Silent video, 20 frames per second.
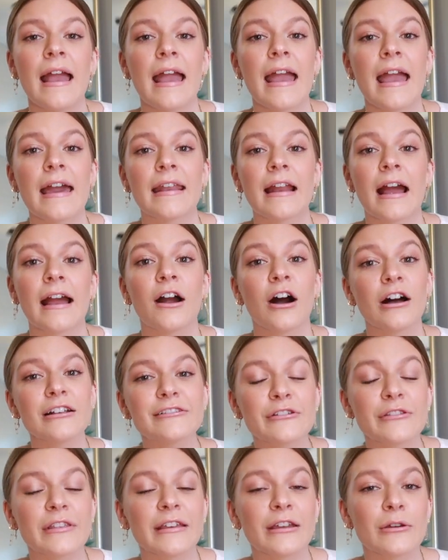And I
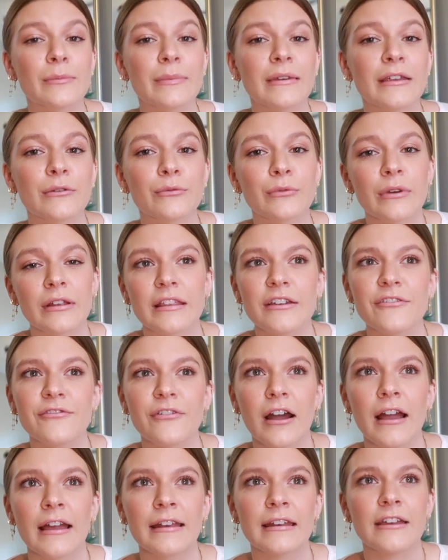also think think it would be really
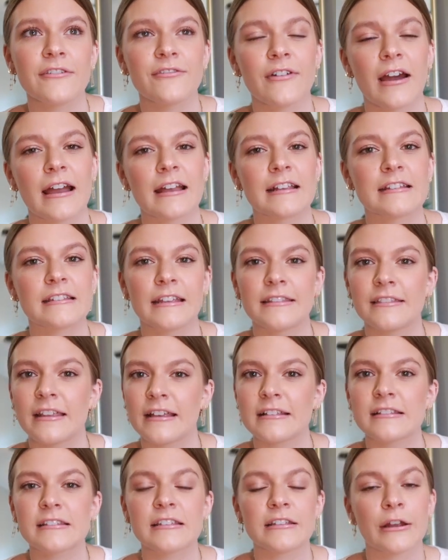fun if I did
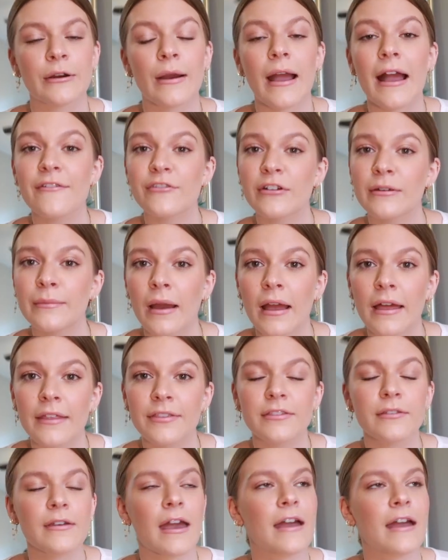this, you know, every month,